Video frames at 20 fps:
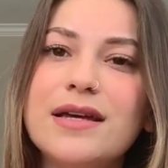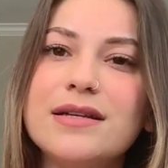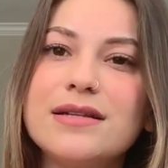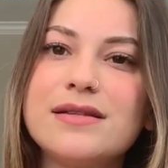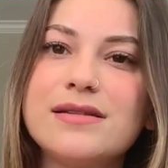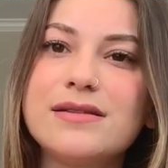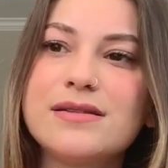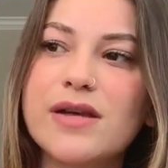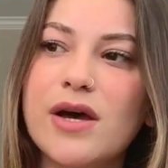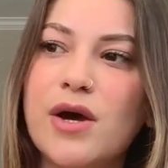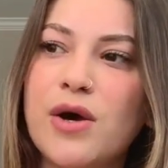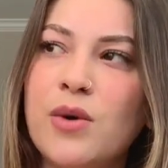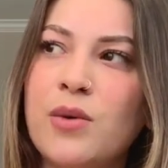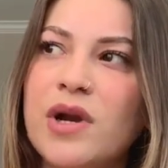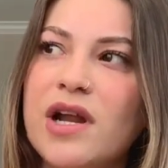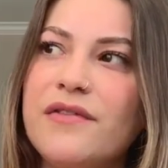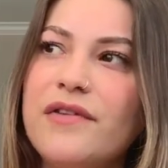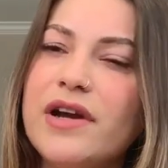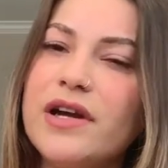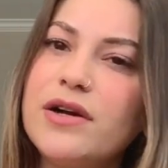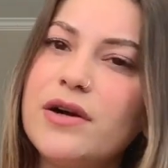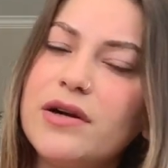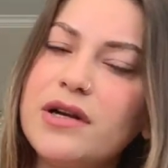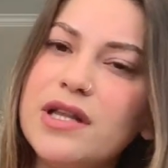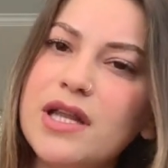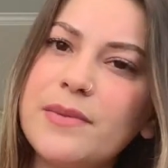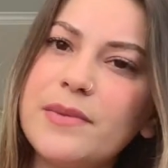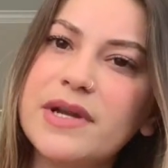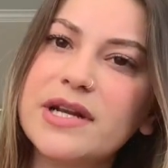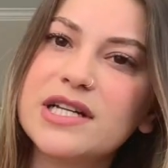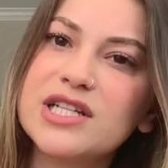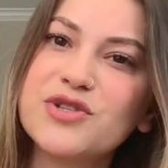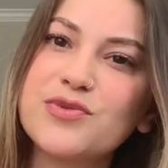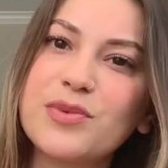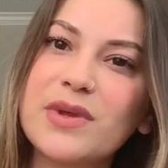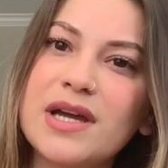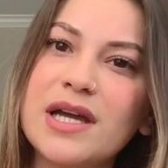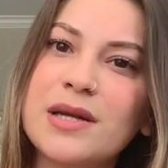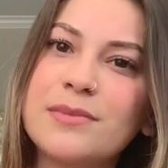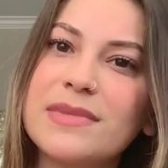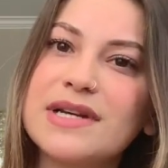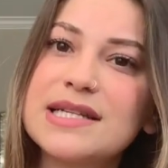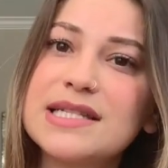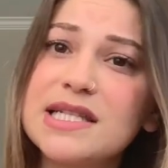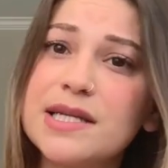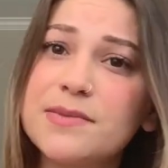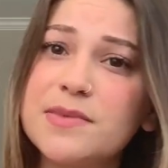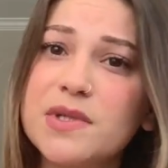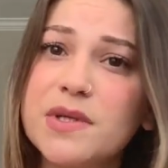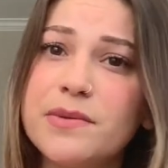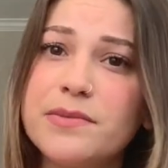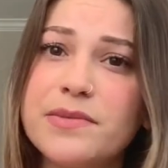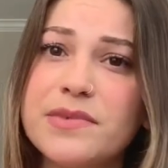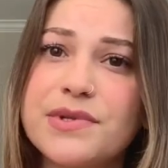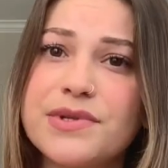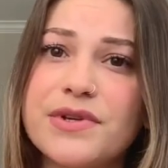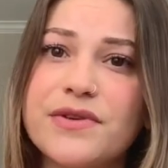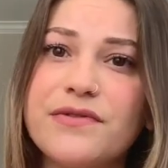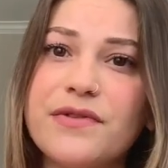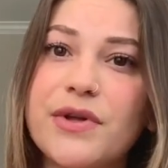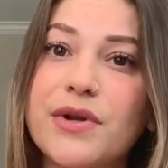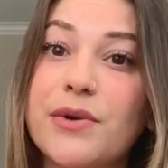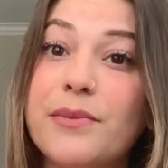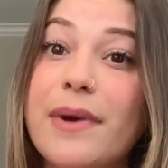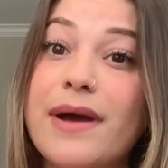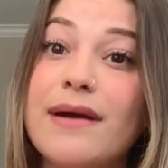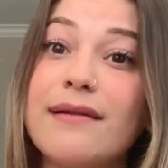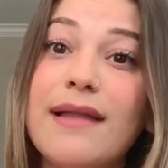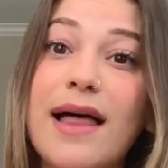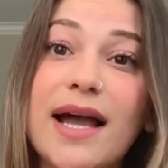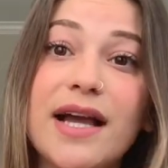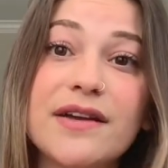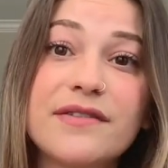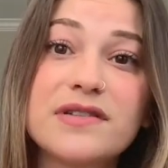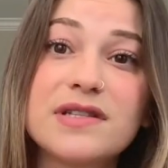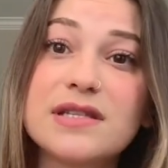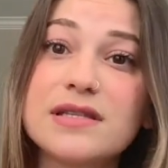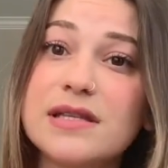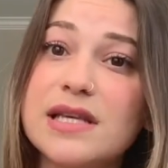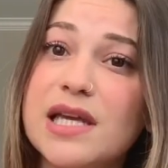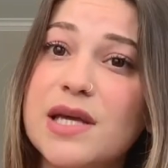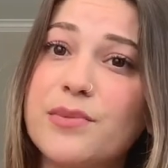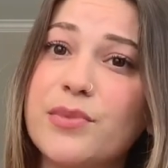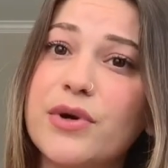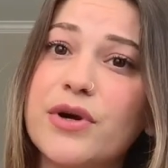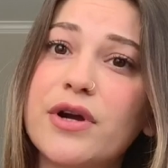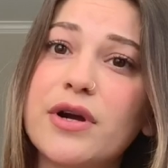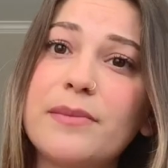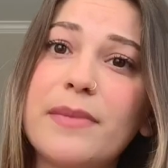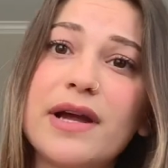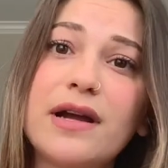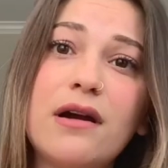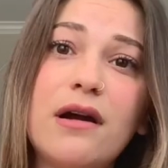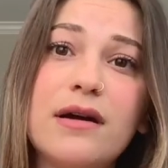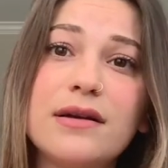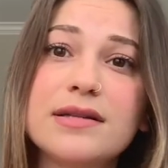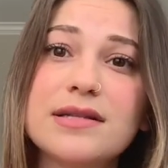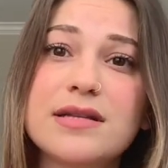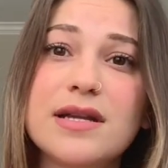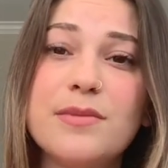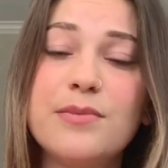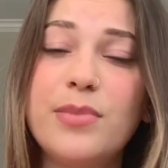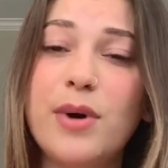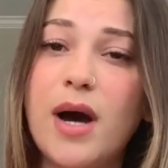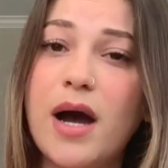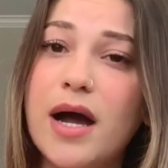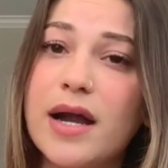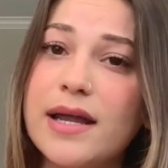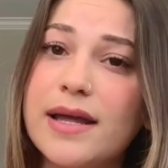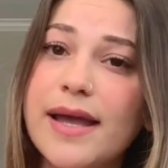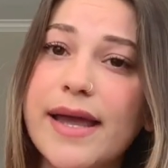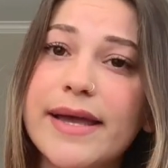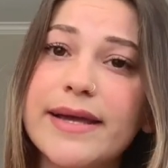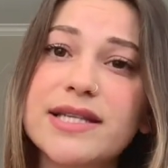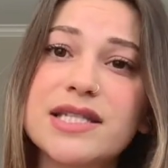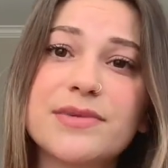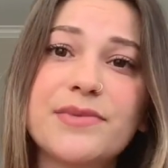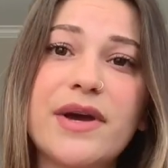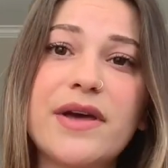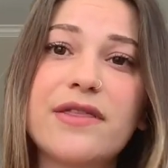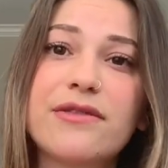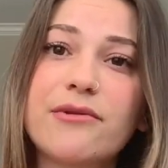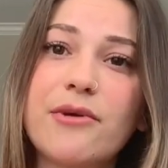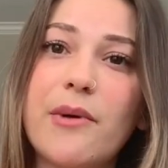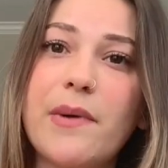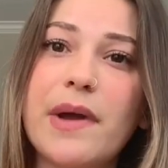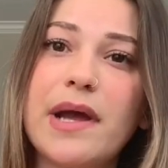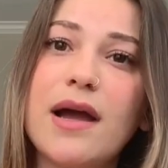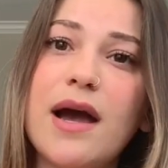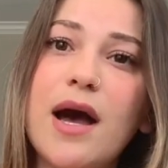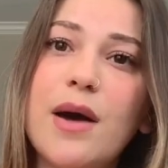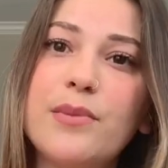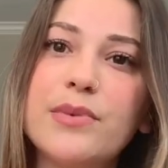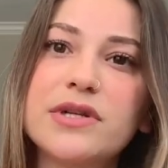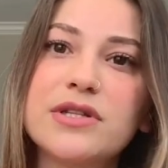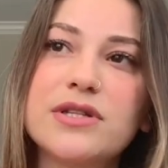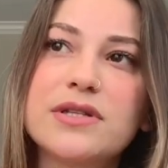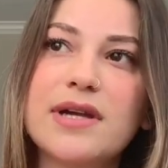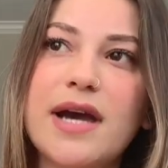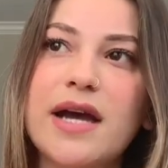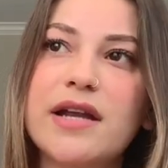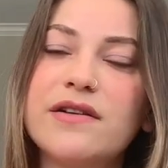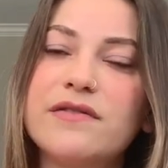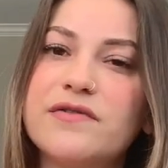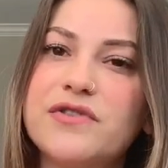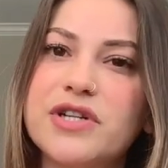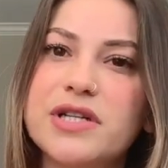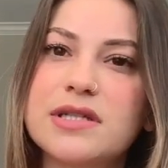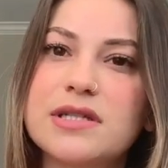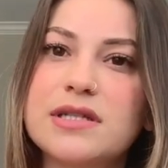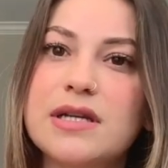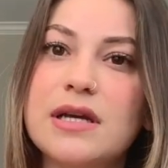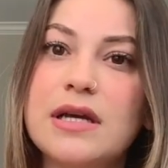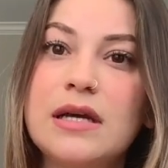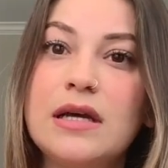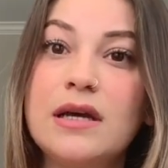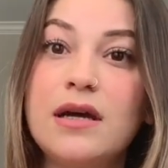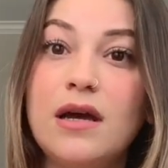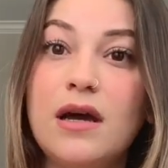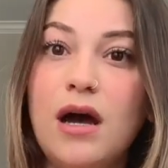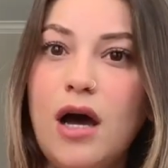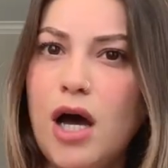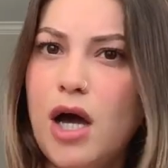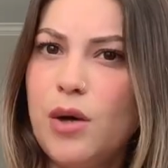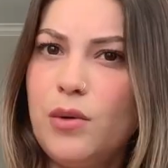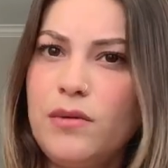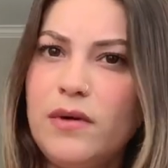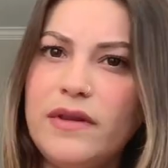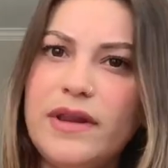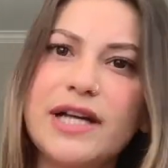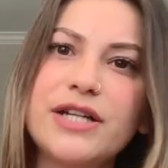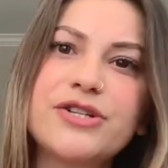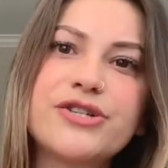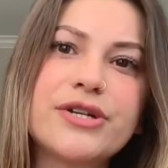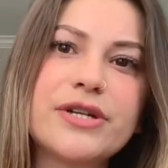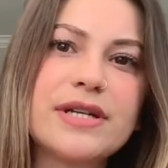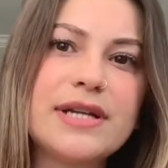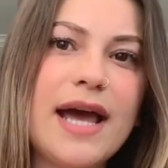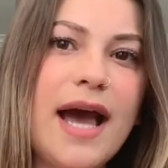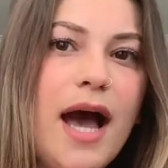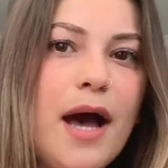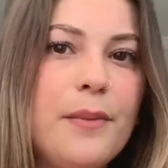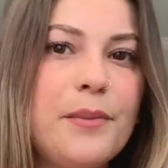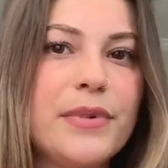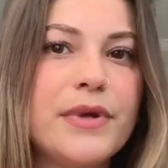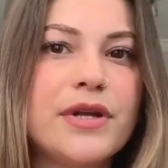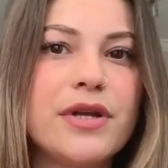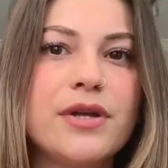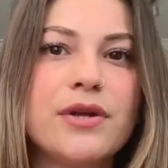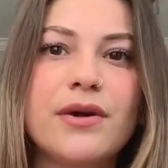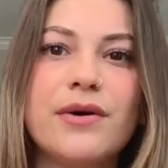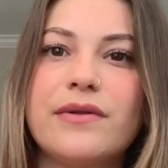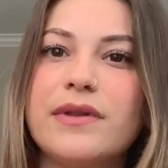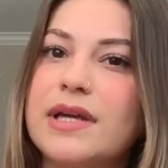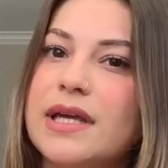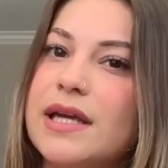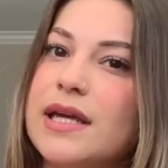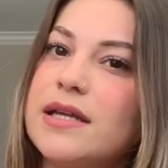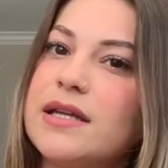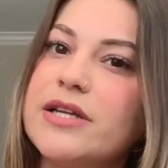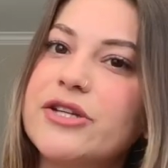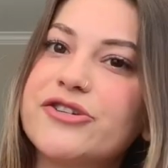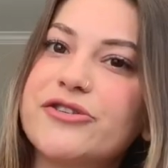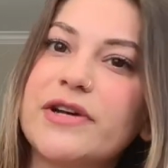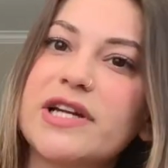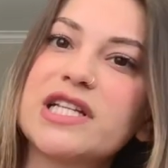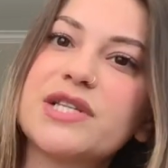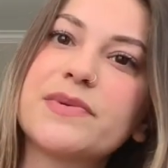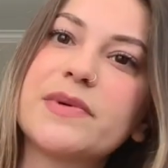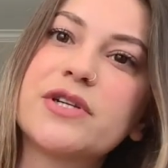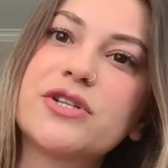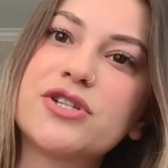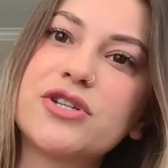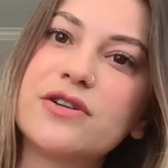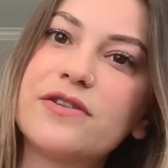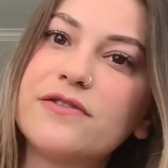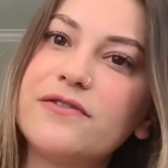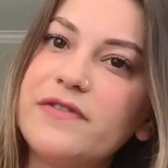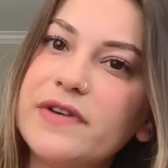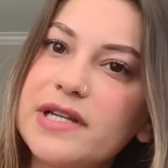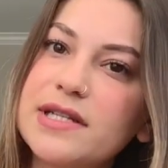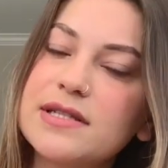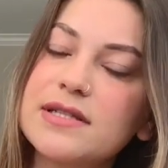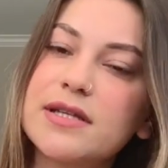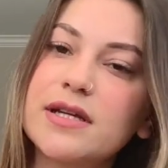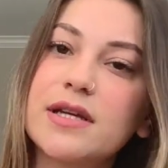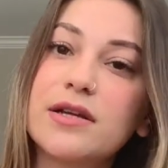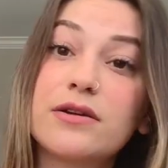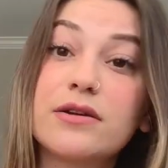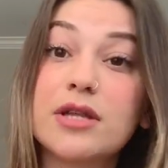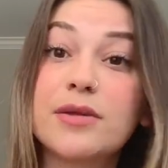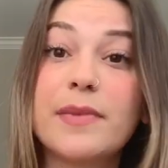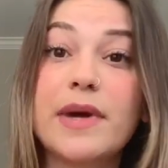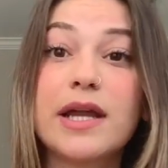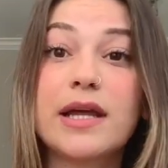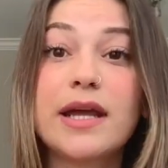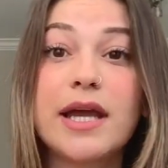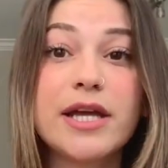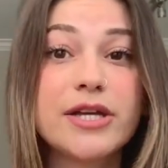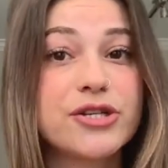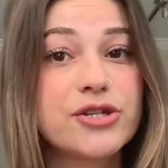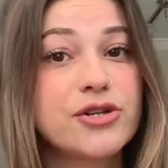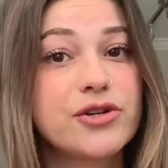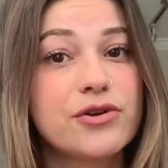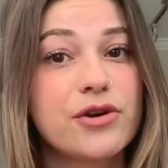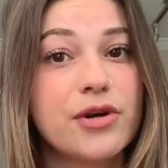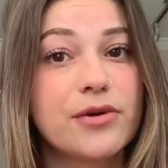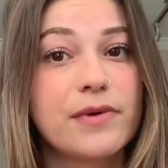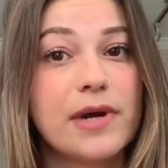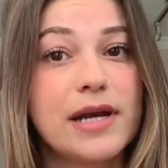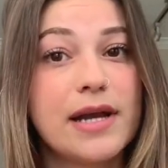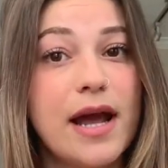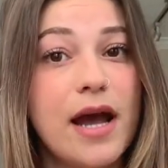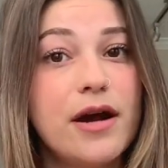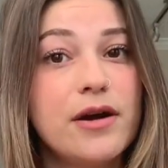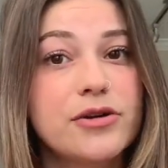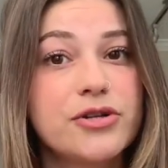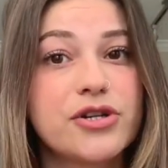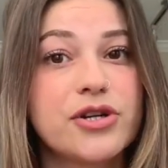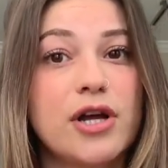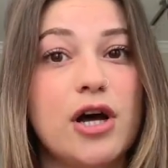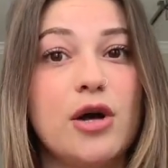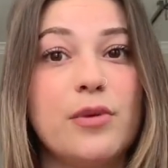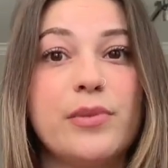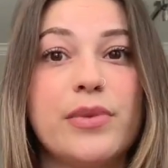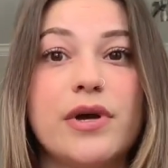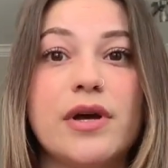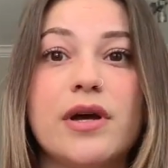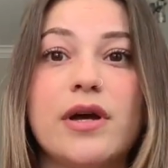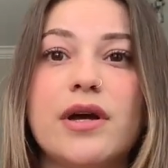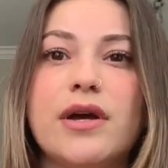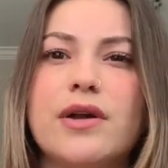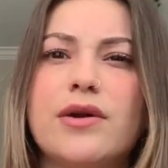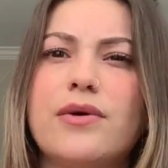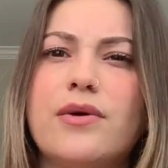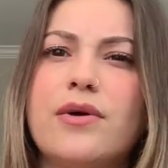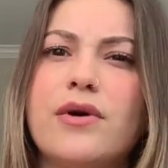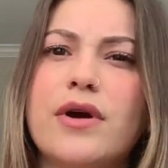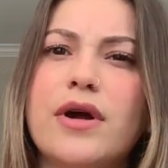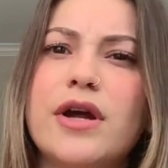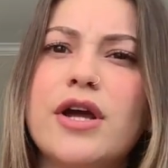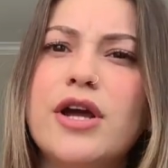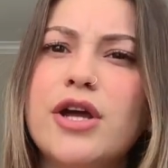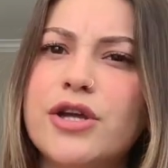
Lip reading: So whenever I go to them and explain my symptoms of, my lack of sleep or my constant body aches and my throwing up, it's kind of just, oh, well, that shouldn't happen. The kidney transplant should have fixed it, or the medication you're on right now should help it, or